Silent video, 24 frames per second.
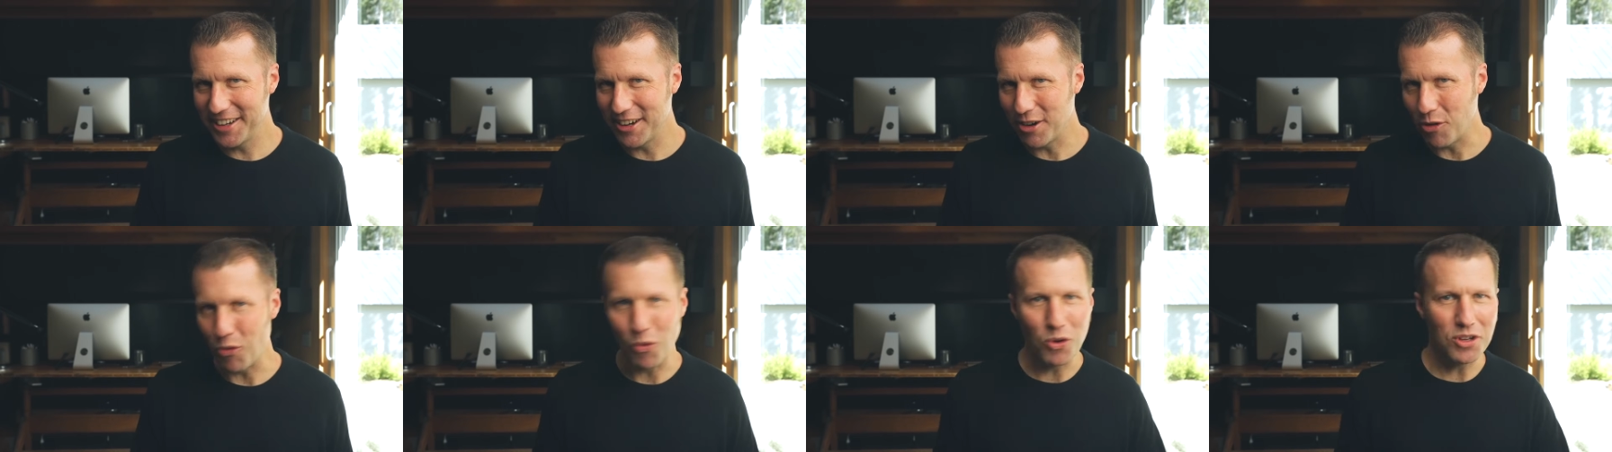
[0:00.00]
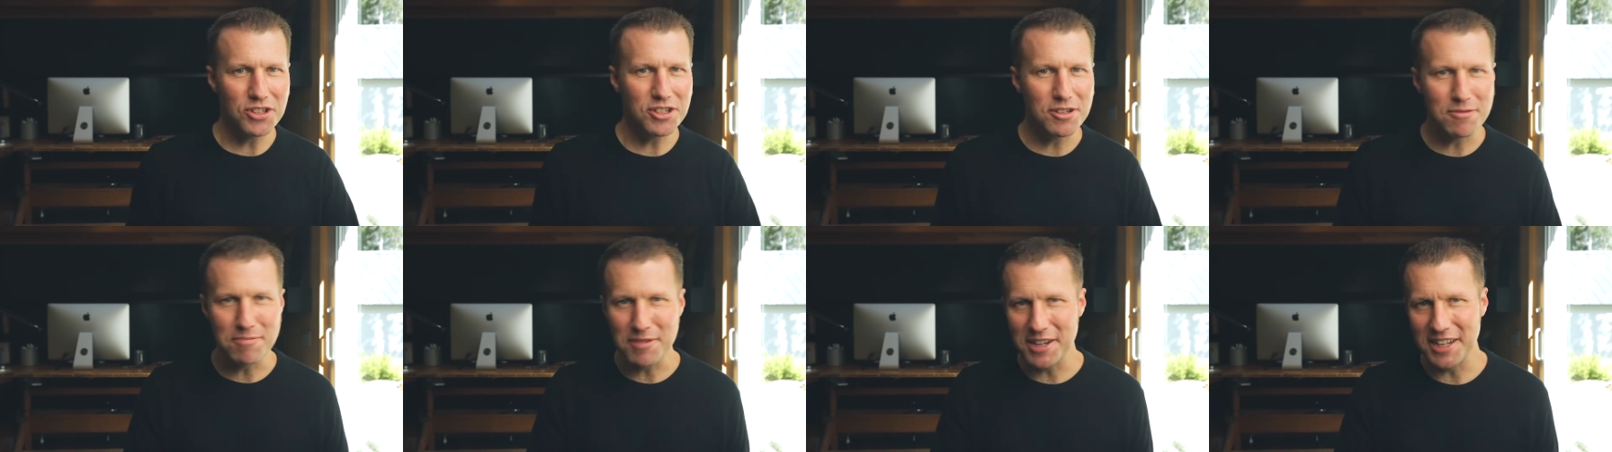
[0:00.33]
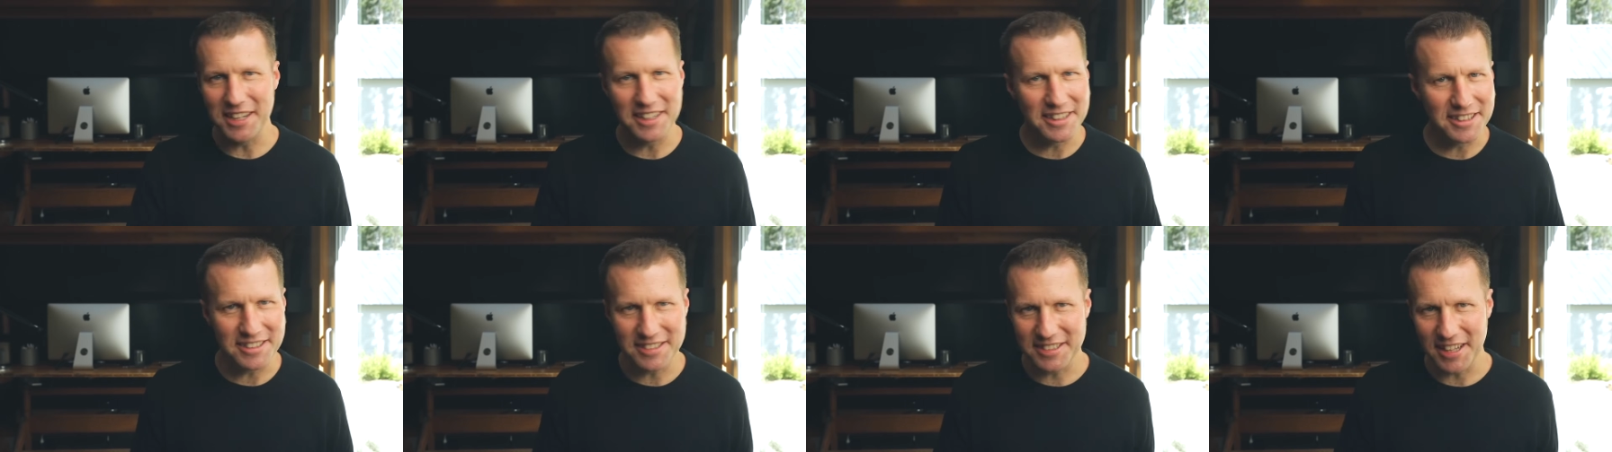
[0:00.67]
wasn't
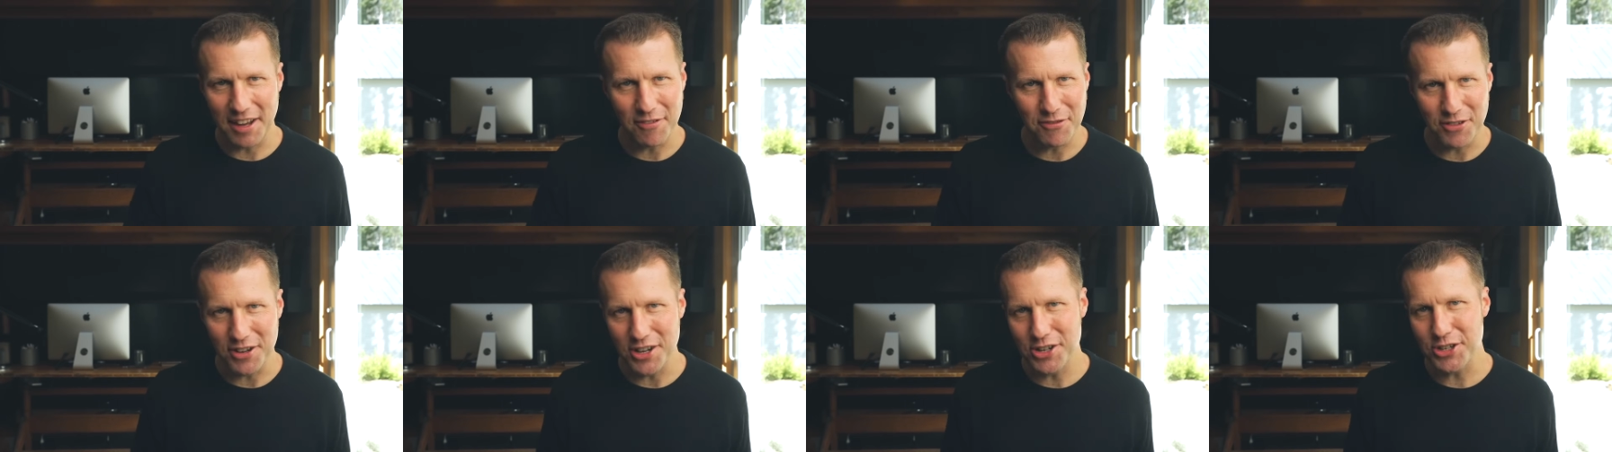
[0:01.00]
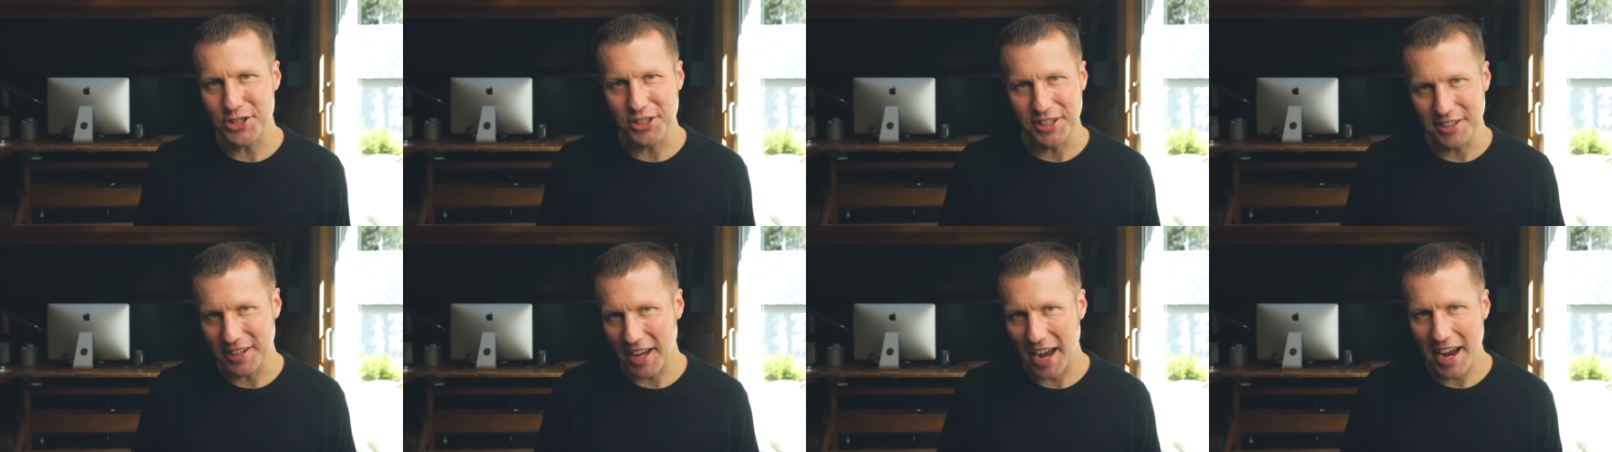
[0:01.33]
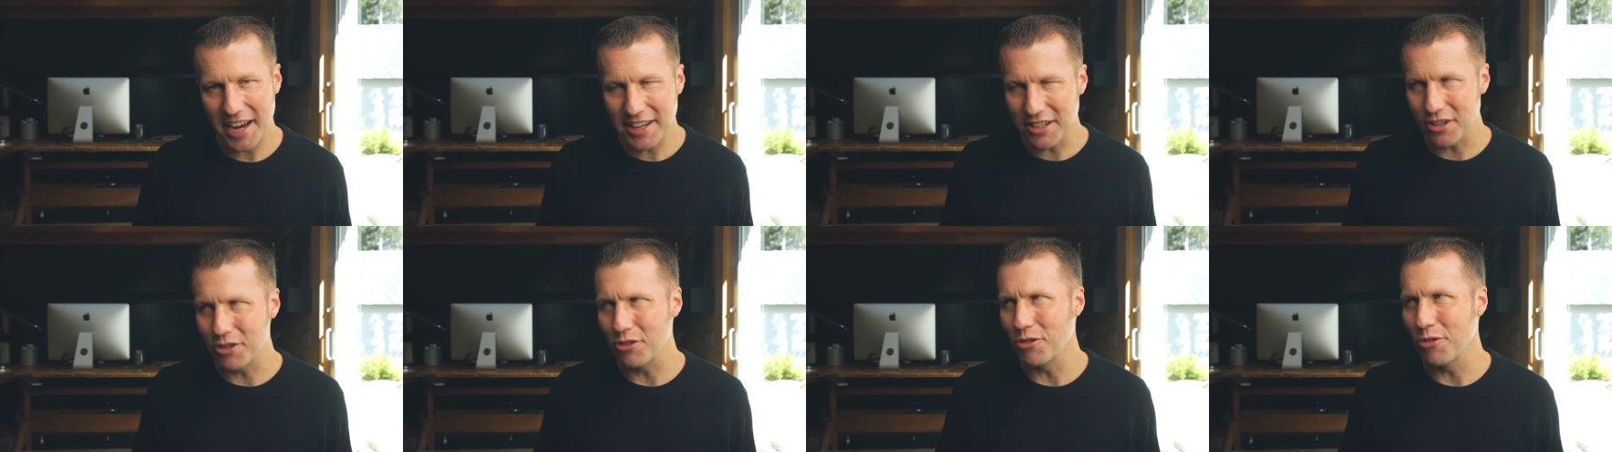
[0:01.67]
meeting this definition. I
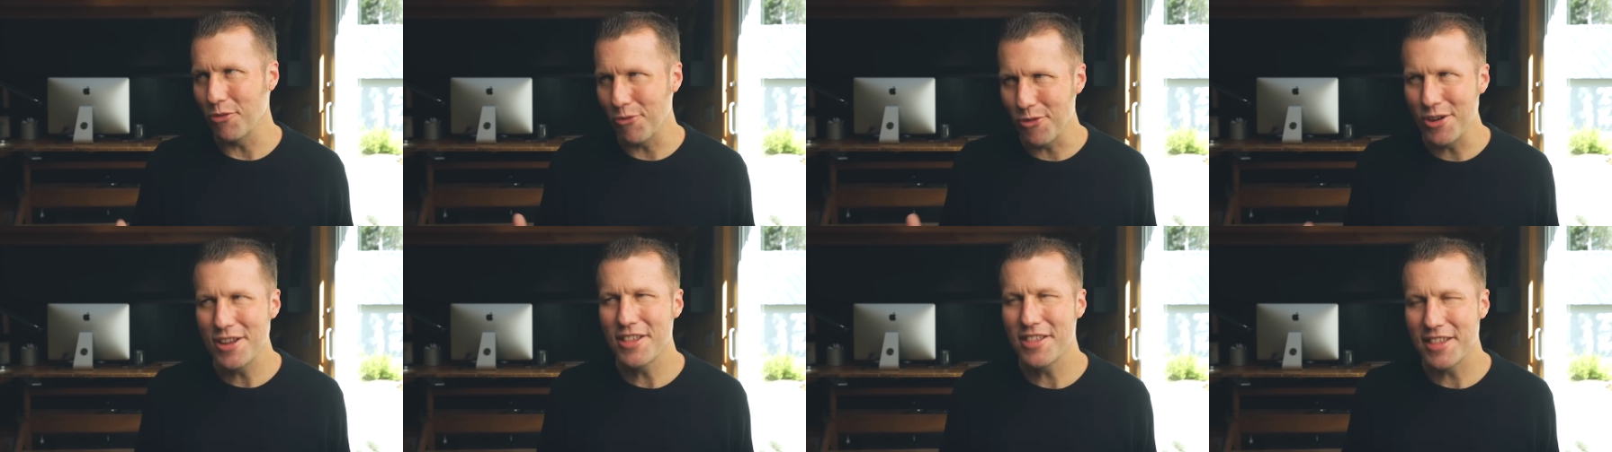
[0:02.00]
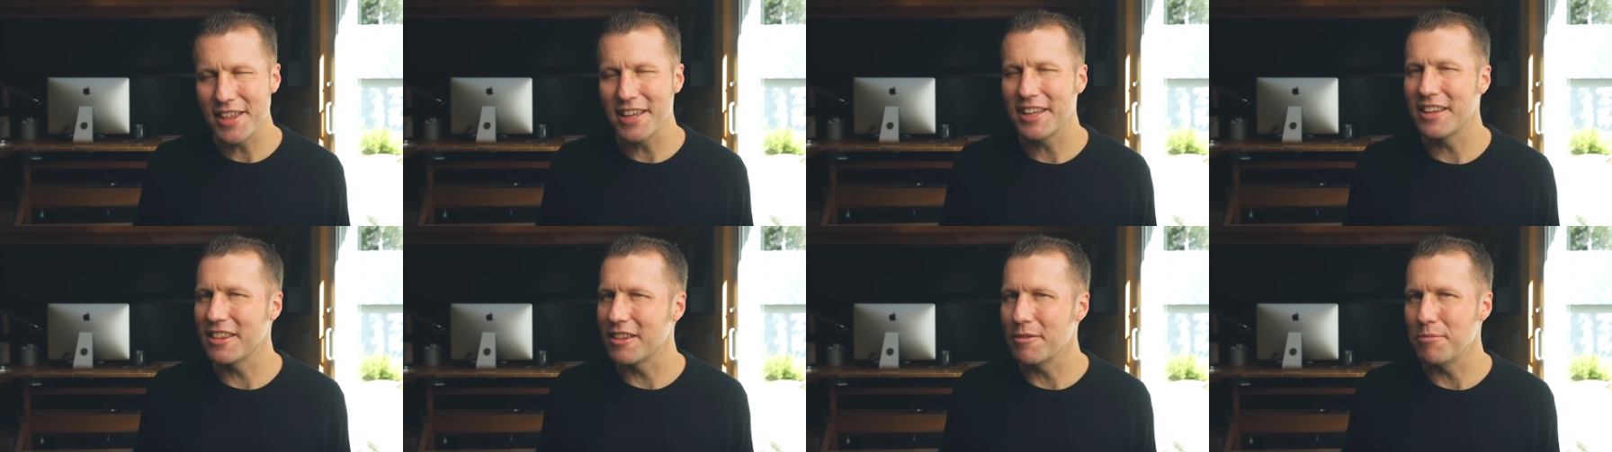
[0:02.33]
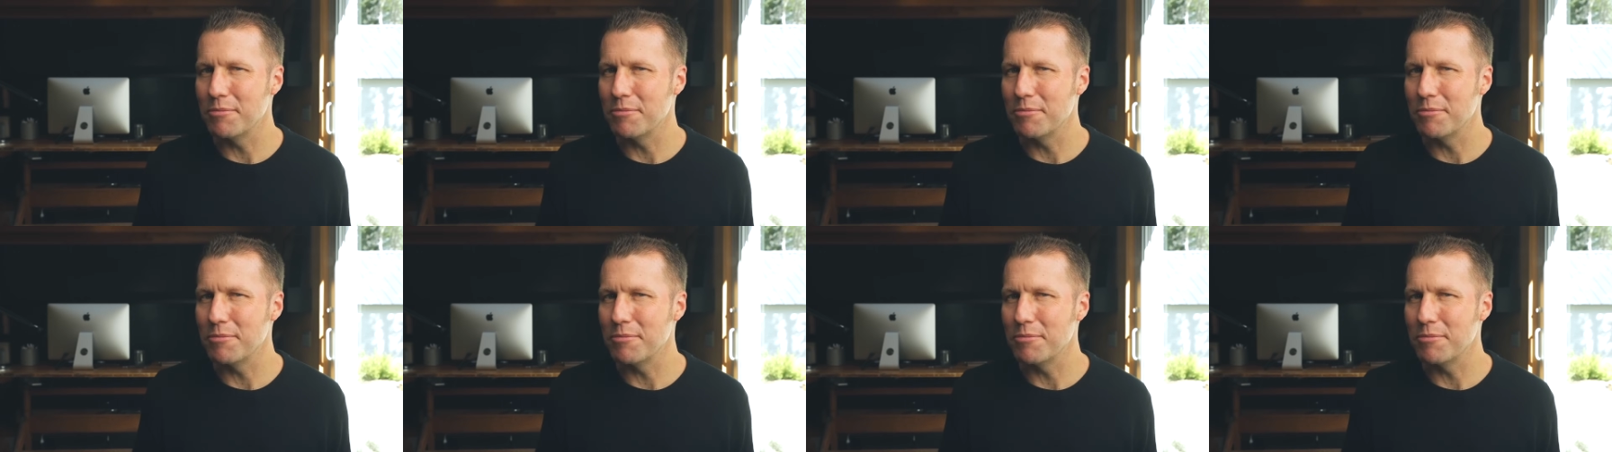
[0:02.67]
had to rethink the